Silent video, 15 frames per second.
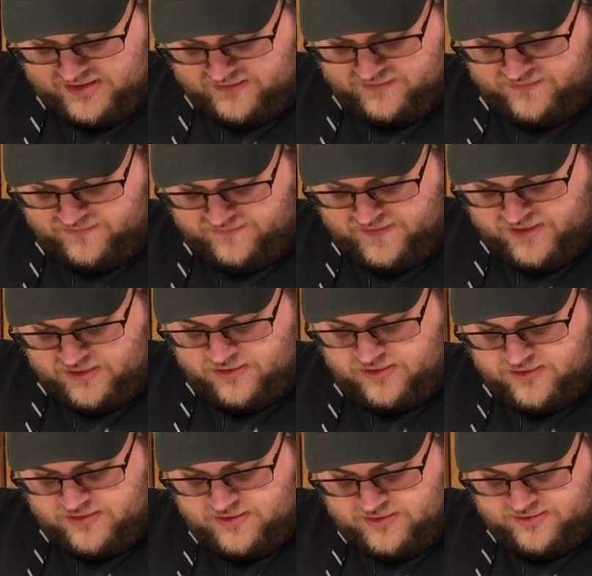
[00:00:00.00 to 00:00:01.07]
let it
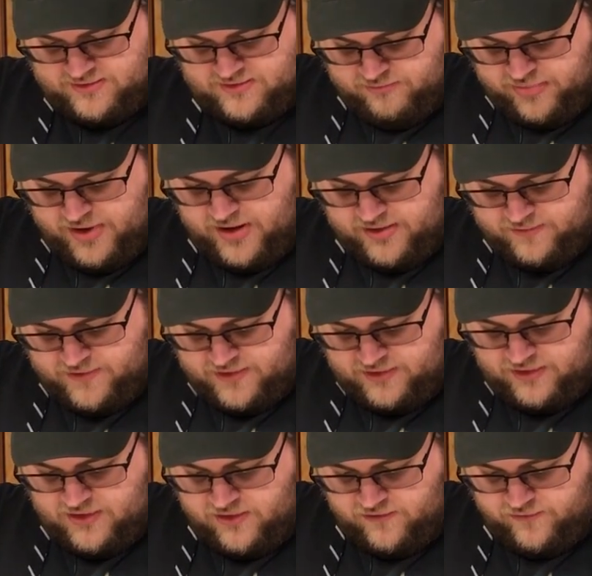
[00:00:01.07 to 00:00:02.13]
fill the bottom
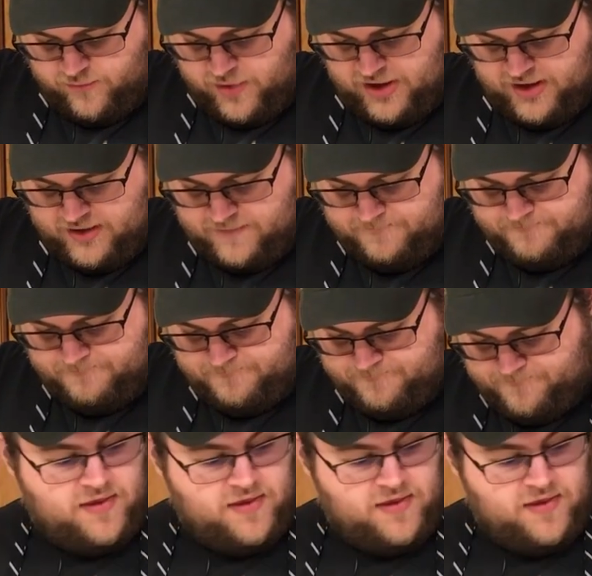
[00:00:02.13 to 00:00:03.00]
of the loaf pan.